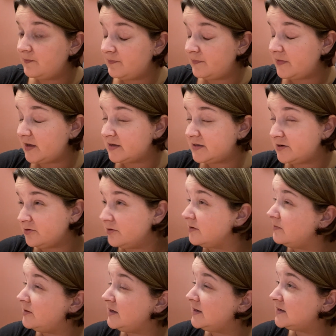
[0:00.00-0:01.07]
that's the only
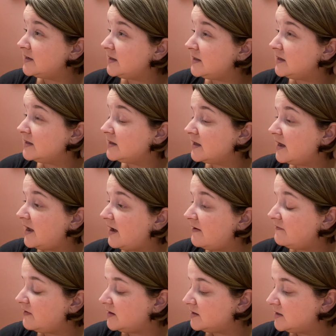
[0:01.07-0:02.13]
piece I think that I have
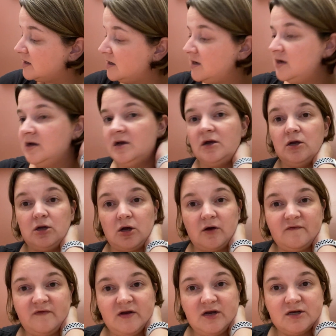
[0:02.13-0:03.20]
that's
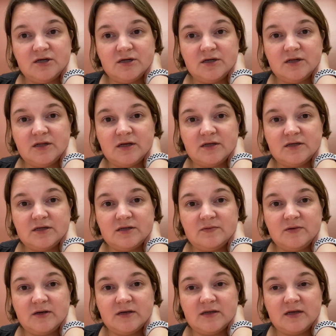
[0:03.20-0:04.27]
not finished. And that's just
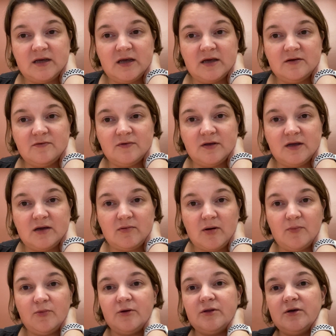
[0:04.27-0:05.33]
because I can't really come
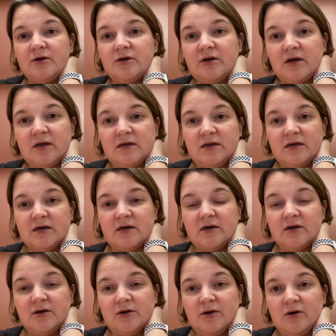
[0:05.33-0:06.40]
up with a good idea
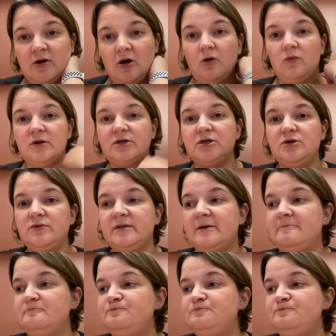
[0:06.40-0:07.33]
on what to do with it.